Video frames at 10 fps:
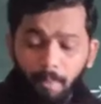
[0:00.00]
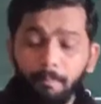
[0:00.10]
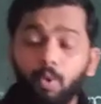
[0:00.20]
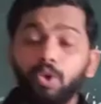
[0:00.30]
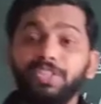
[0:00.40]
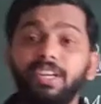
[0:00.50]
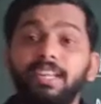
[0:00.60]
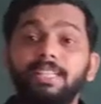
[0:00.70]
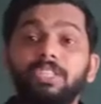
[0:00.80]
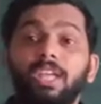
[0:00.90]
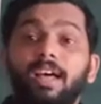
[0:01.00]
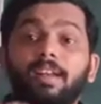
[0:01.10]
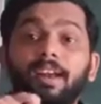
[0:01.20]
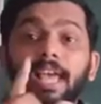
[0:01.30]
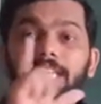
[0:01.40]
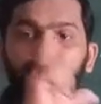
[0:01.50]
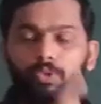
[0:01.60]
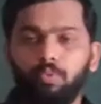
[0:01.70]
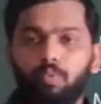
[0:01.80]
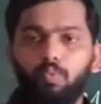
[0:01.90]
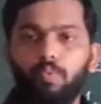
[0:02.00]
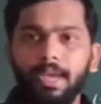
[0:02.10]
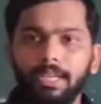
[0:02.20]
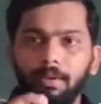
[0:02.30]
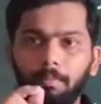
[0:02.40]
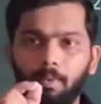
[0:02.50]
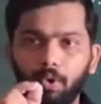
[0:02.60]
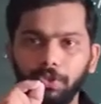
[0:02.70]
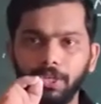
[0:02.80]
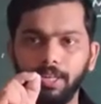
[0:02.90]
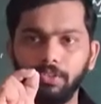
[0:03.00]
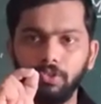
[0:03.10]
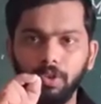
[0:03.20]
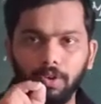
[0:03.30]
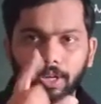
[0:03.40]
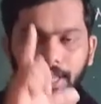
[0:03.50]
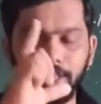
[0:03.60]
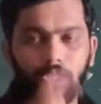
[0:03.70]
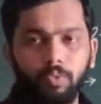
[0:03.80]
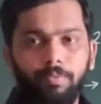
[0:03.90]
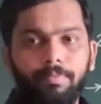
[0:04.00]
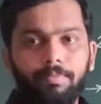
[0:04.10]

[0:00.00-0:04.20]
motion is relative. why motion is relative.